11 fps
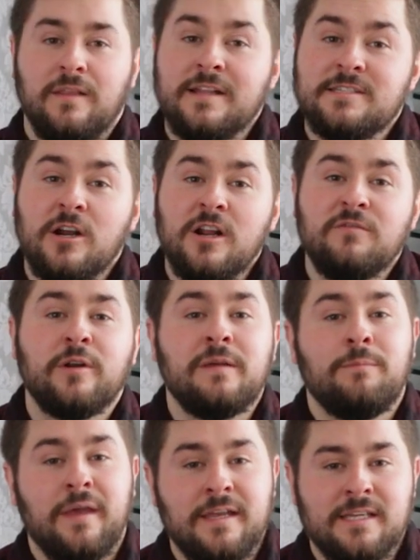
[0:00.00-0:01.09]
Let's start off pretty
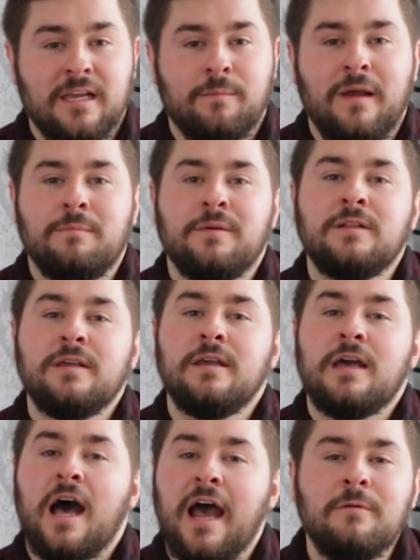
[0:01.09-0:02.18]
basic by
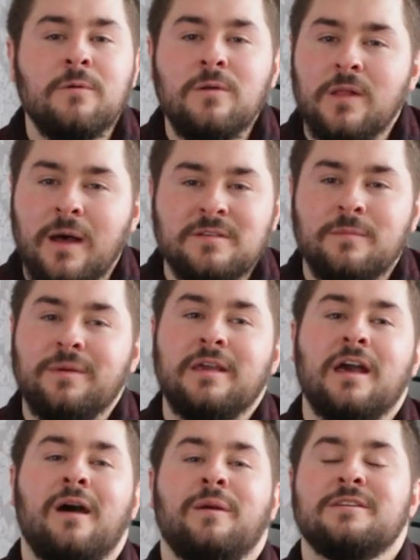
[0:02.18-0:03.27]
building Hyrule up to
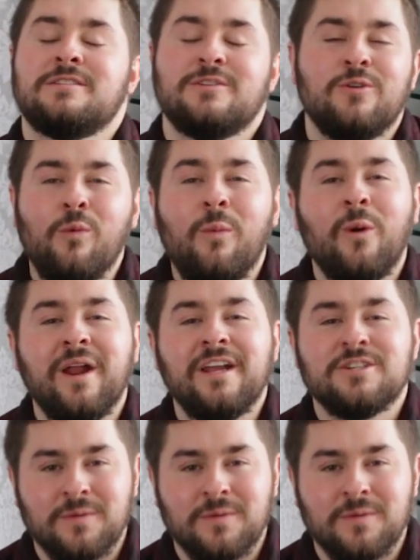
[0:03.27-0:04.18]
become a snowboarding